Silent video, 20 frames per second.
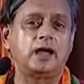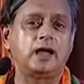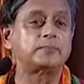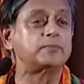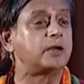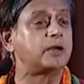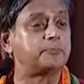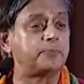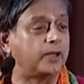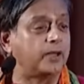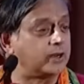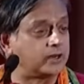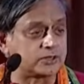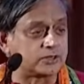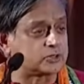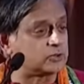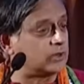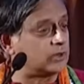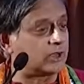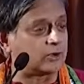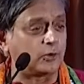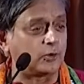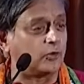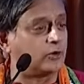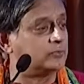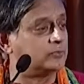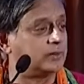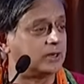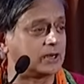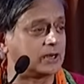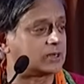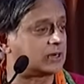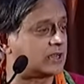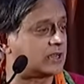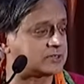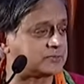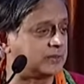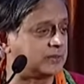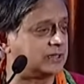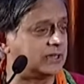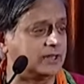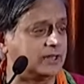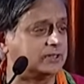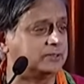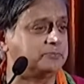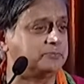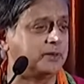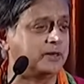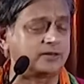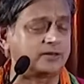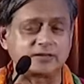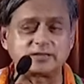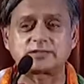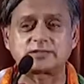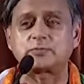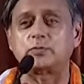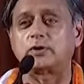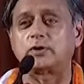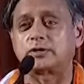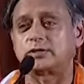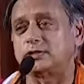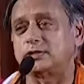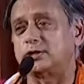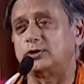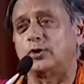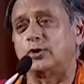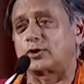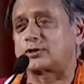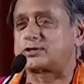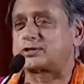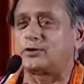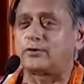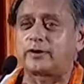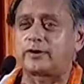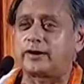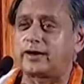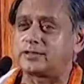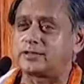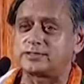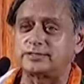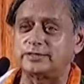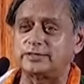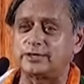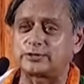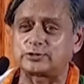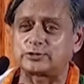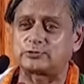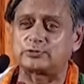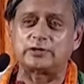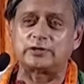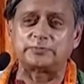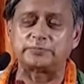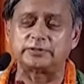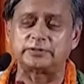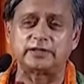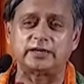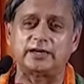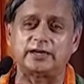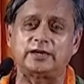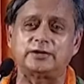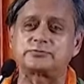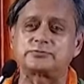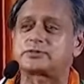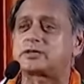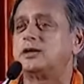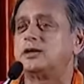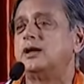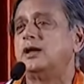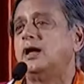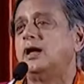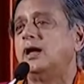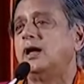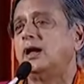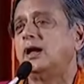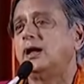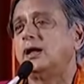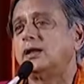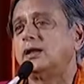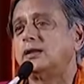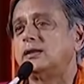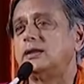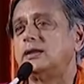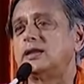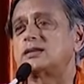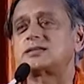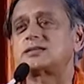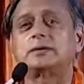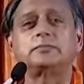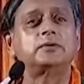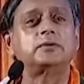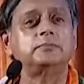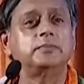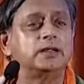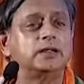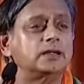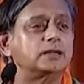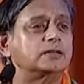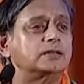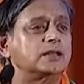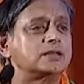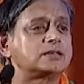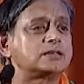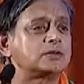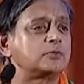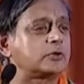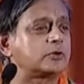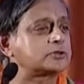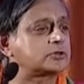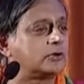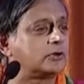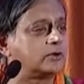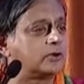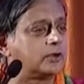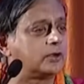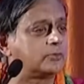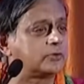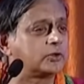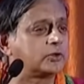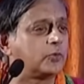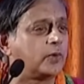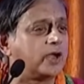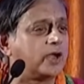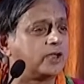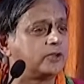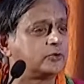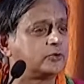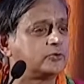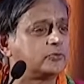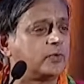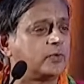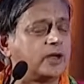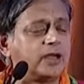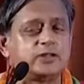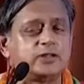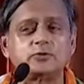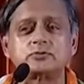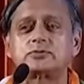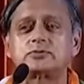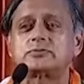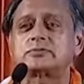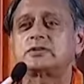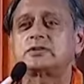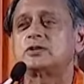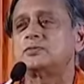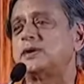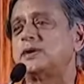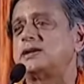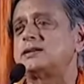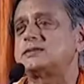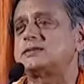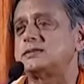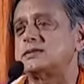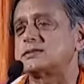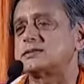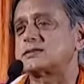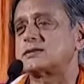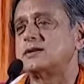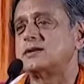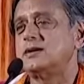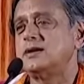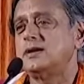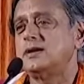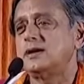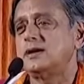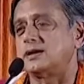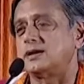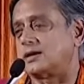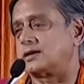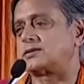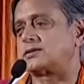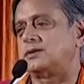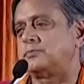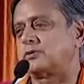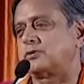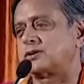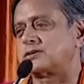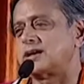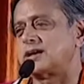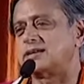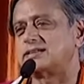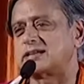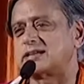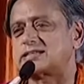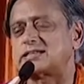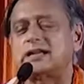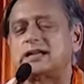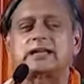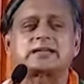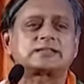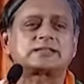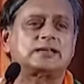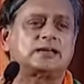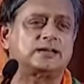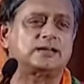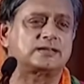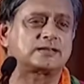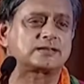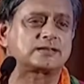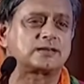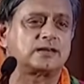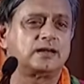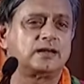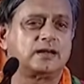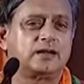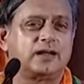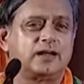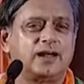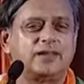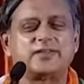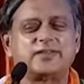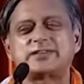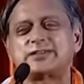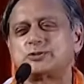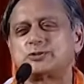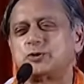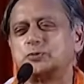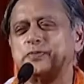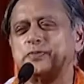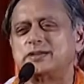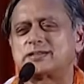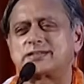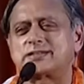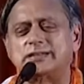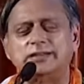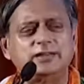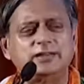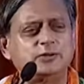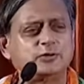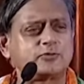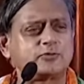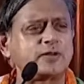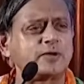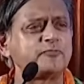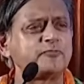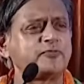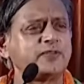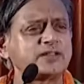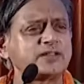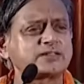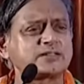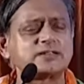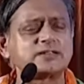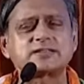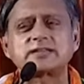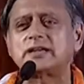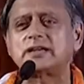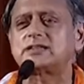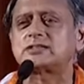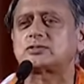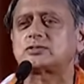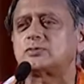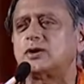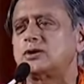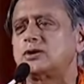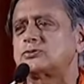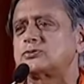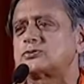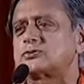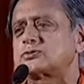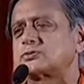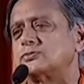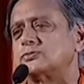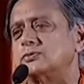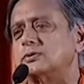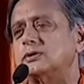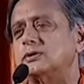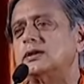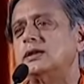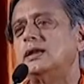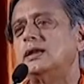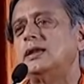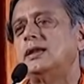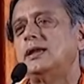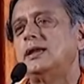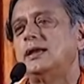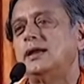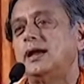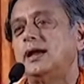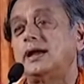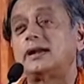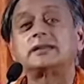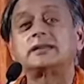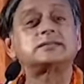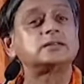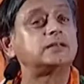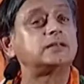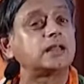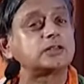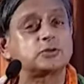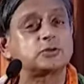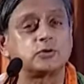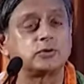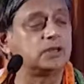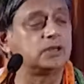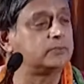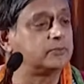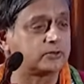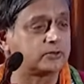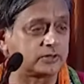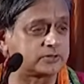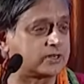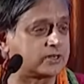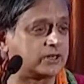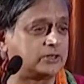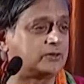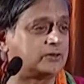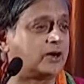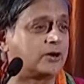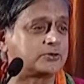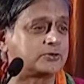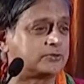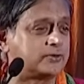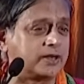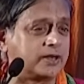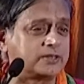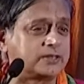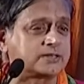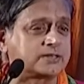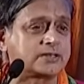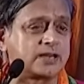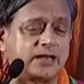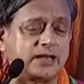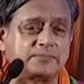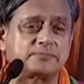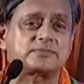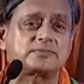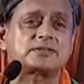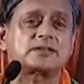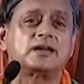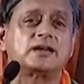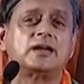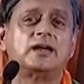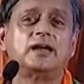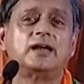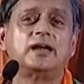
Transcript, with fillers: And my parents were like all middle-class Malayali parents wanted a doctor or an engineer to grow up in their house. They summoned me and they said, what's going on with you? Why are you, why are you choosing humanities? And I said, because I dislike science. And they said, don't be silly. You've come first in science throughout your school. And I said, that's only because I know how to write exams.